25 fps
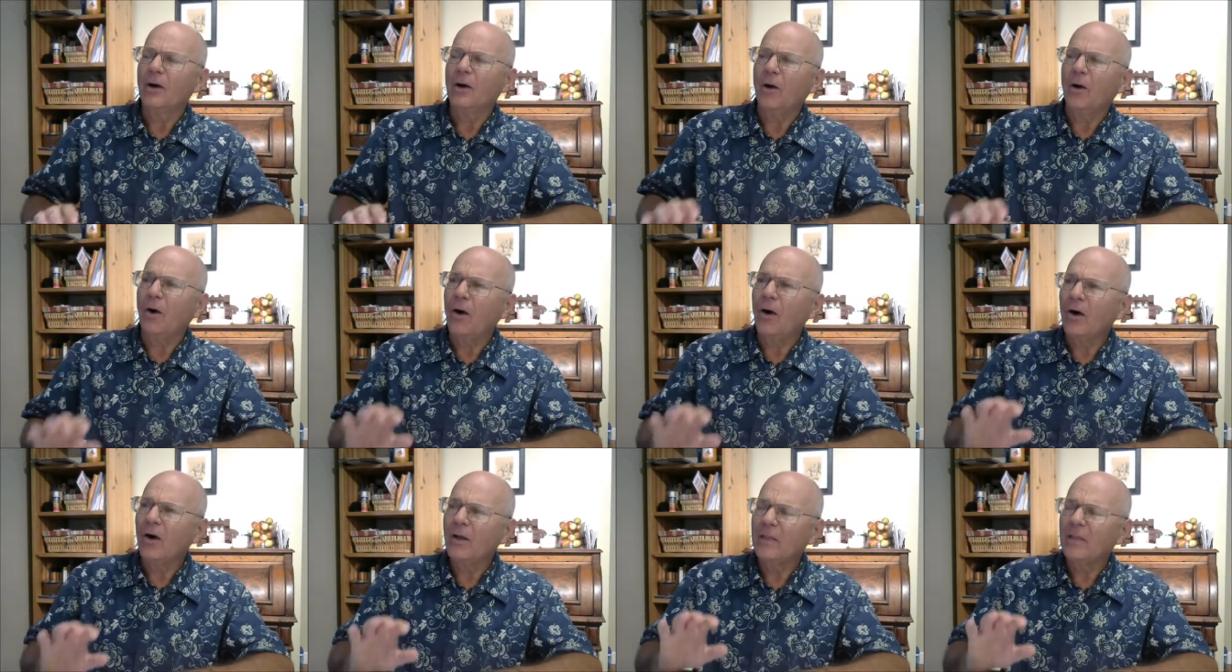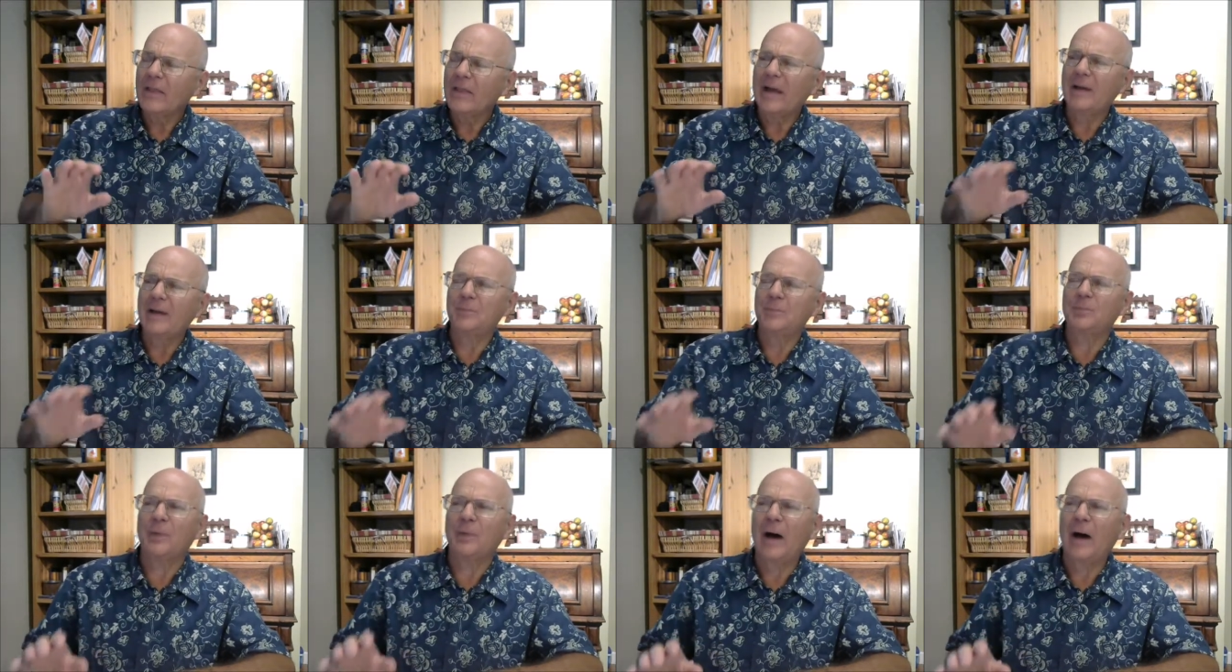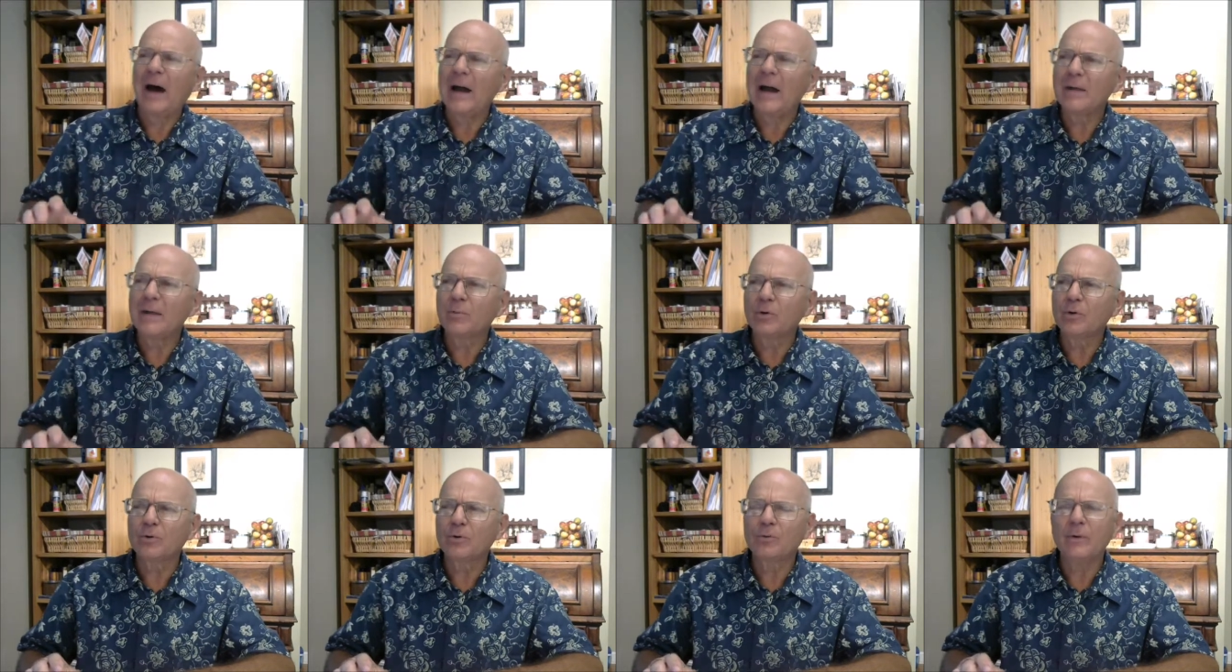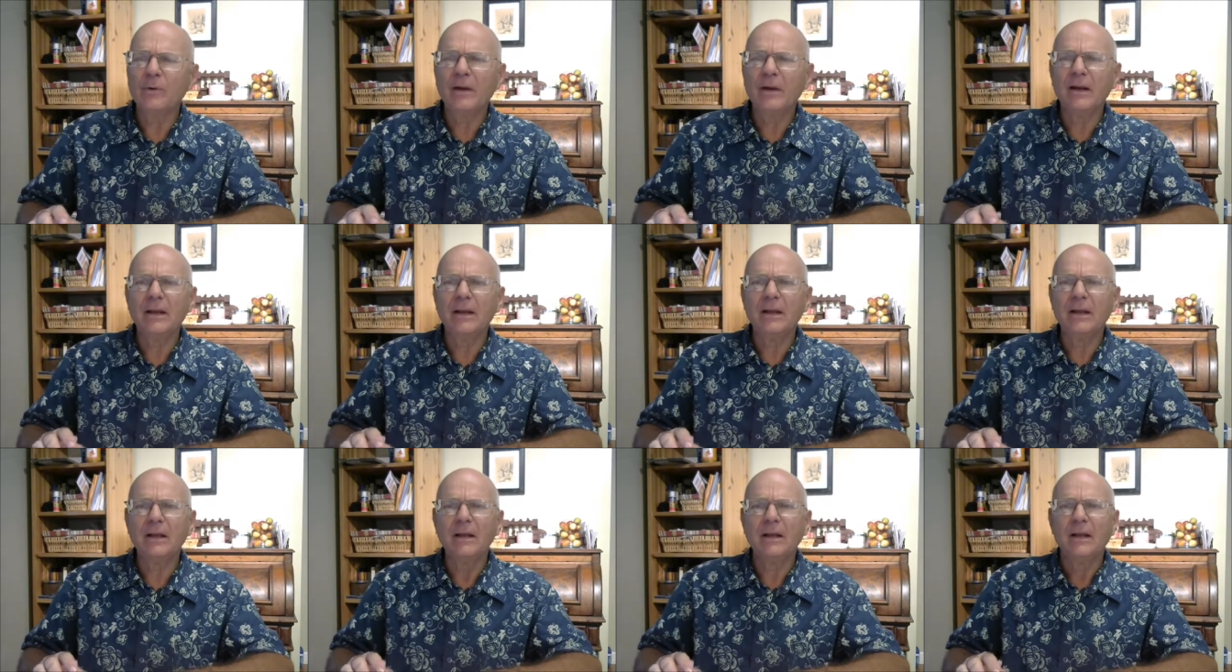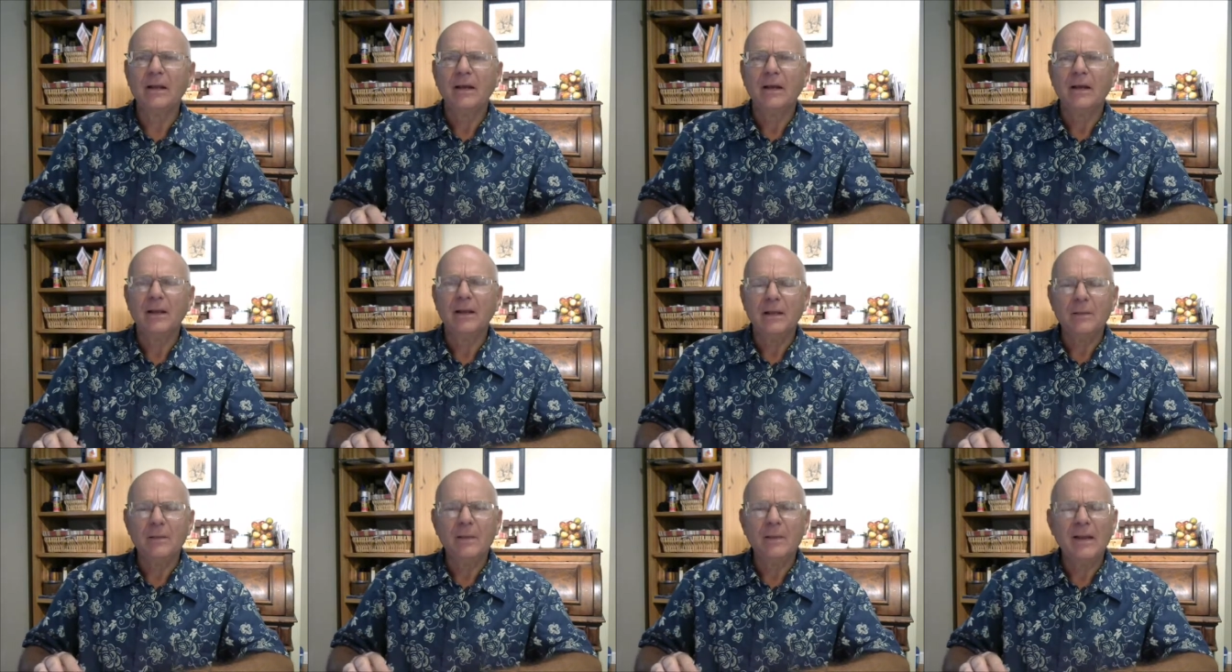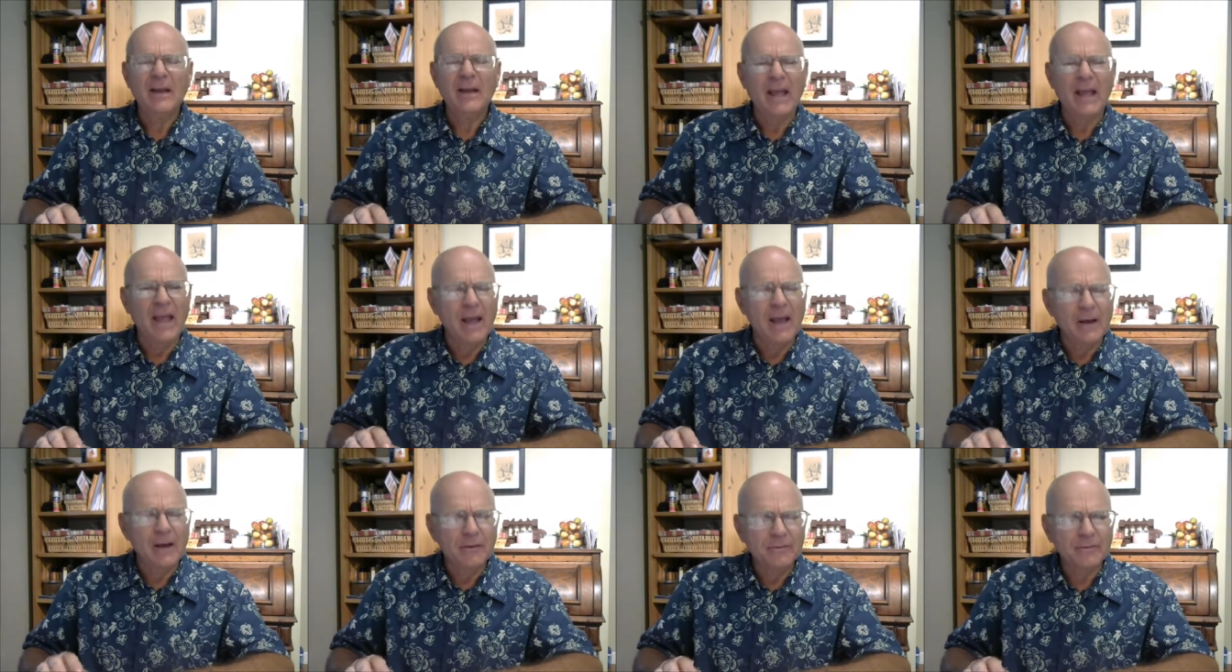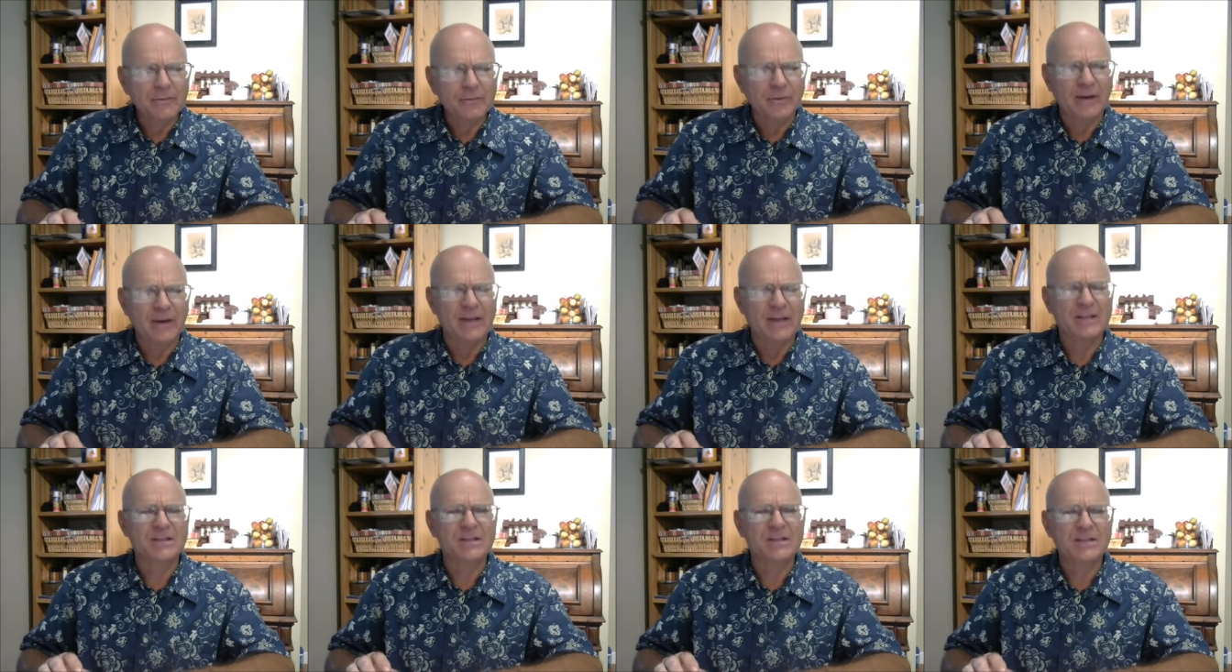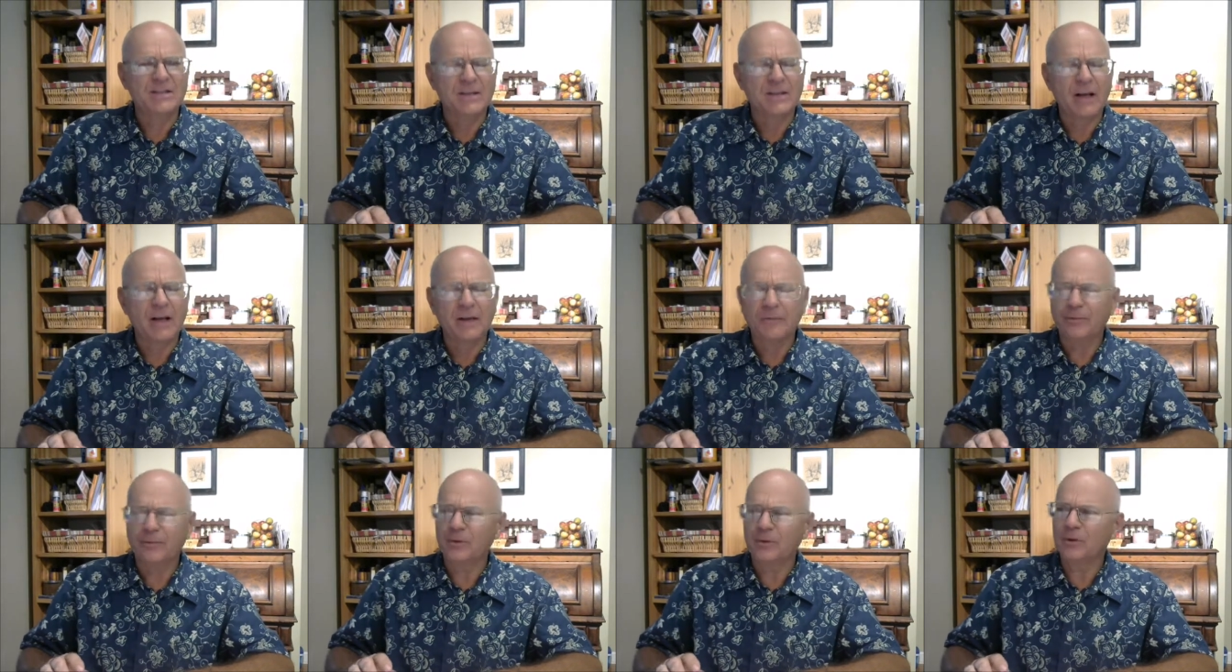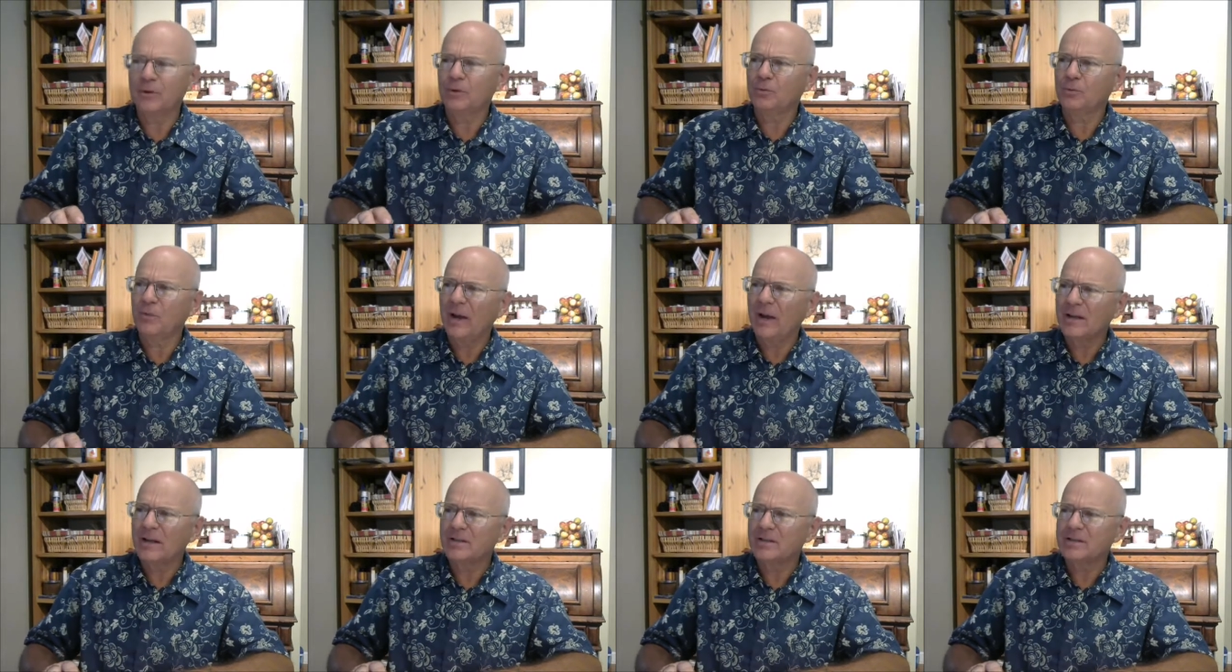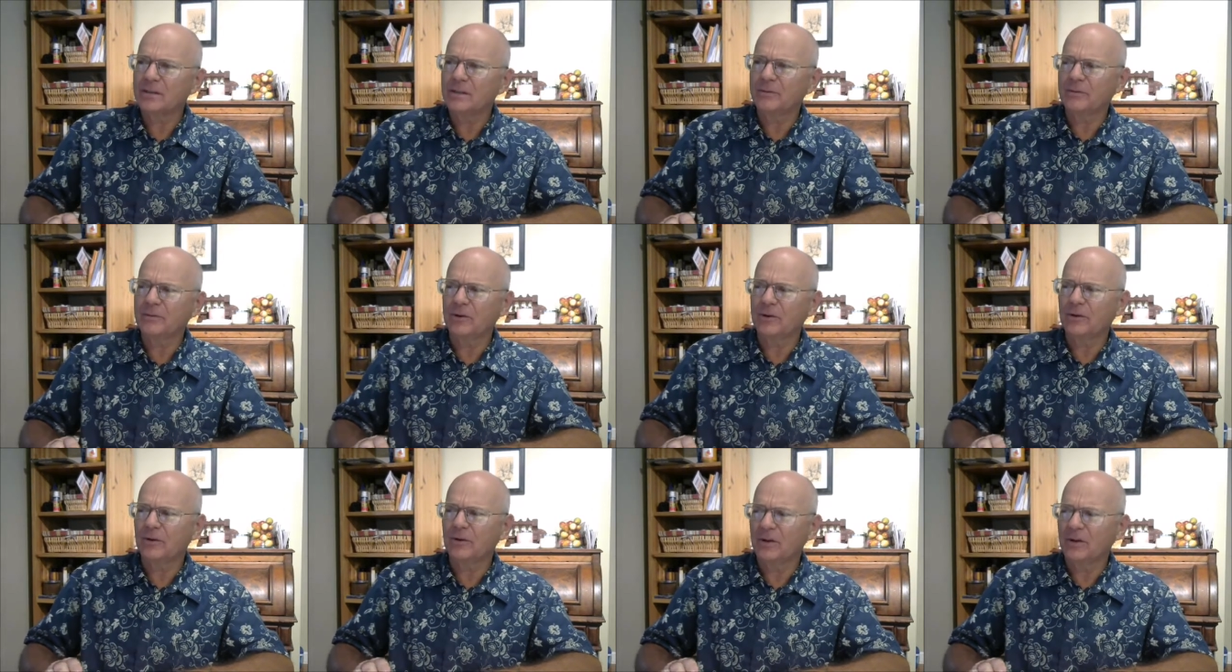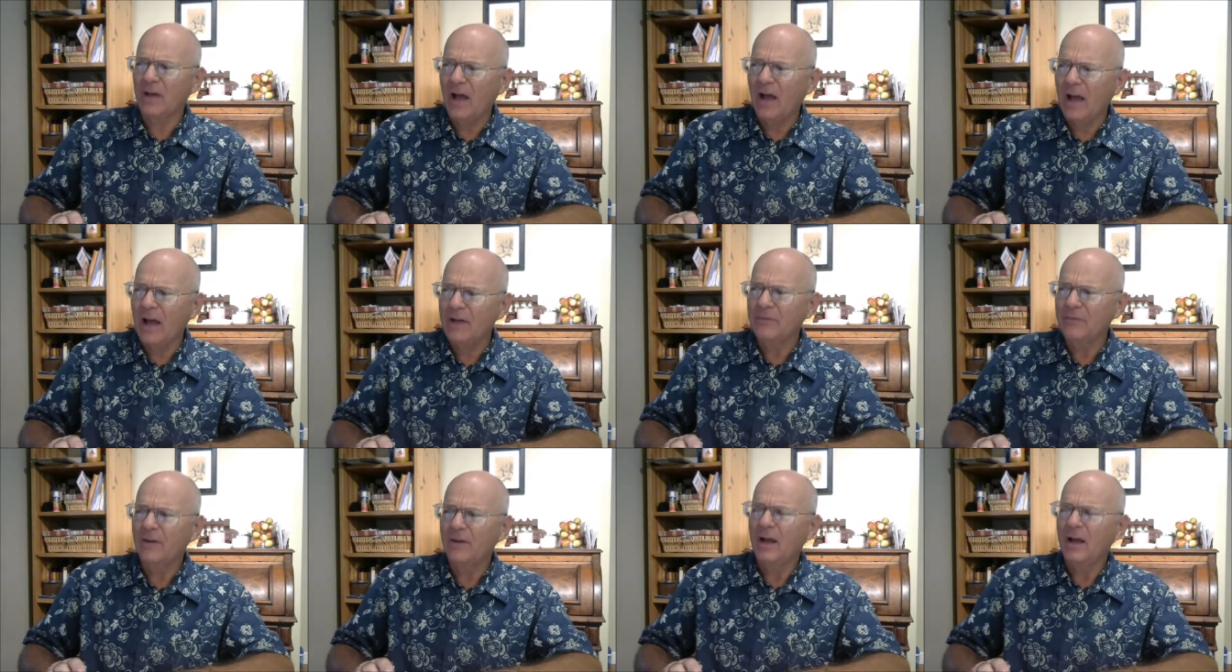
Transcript: all that Bible reading, you mean every for the rest of your life,